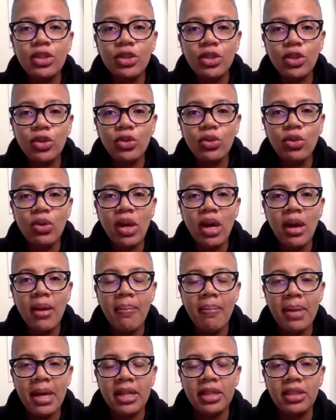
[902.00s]
too
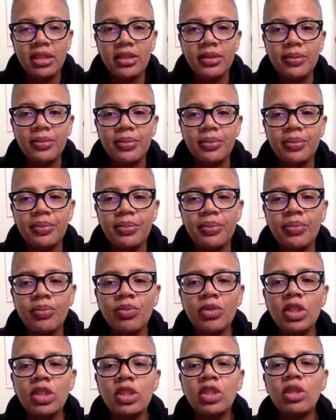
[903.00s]
much.
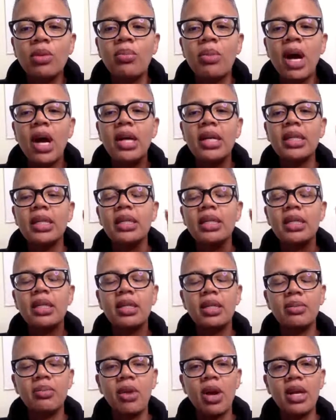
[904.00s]
So Marty
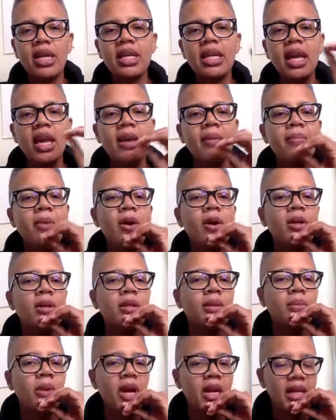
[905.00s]
came on,
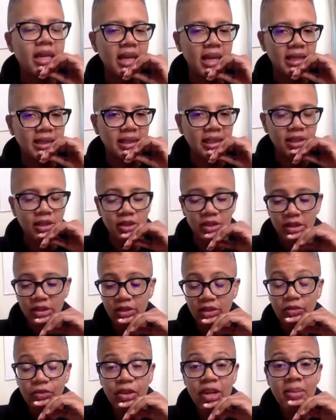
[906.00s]
Marty Casey, who's a
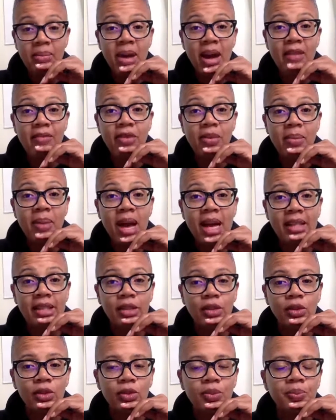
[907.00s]
friend of mine from high
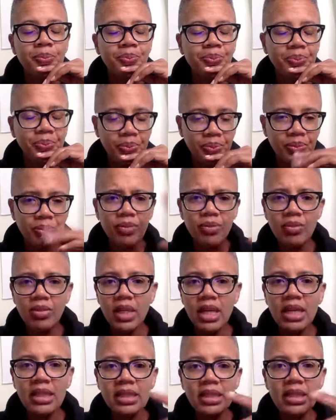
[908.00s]
school.
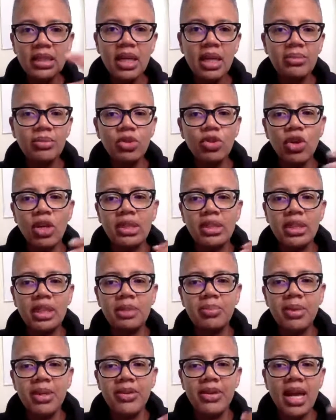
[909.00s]
And she joins
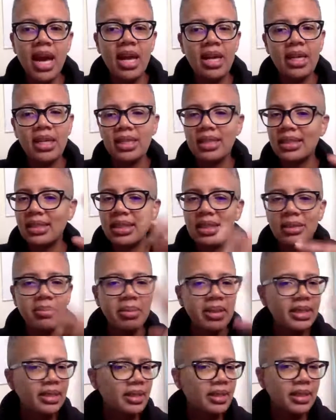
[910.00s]
us periodically. She's
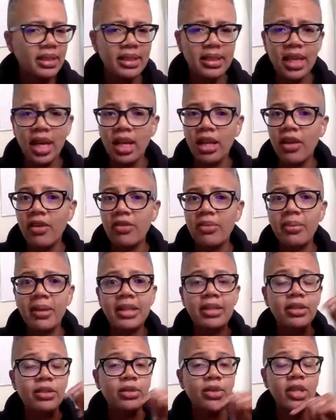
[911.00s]
busy. She's all over the
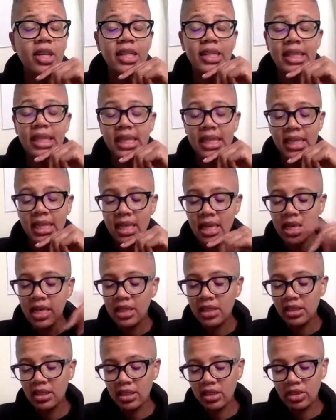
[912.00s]
place doing her thing.
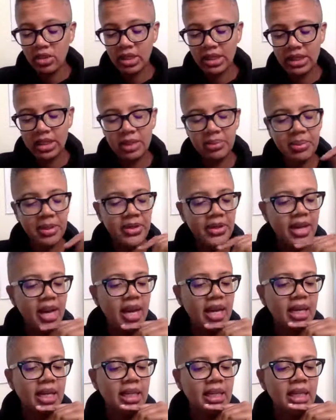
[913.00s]
She joins us
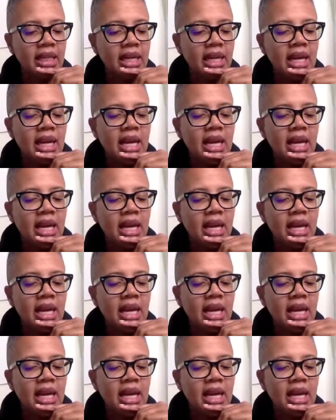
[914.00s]
periodically.